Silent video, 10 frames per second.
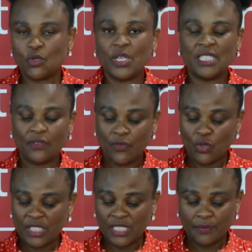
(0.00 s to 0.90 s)

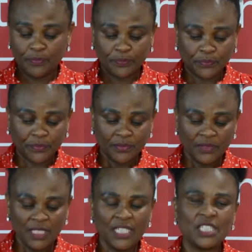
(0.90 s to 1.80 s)
2014,
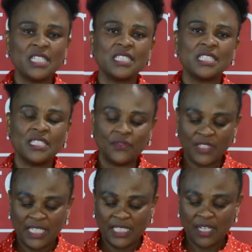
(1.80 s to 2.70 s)
she received
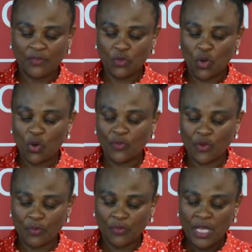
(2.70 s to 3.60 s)
a telephone call
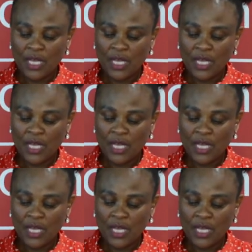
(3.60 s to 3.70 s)
from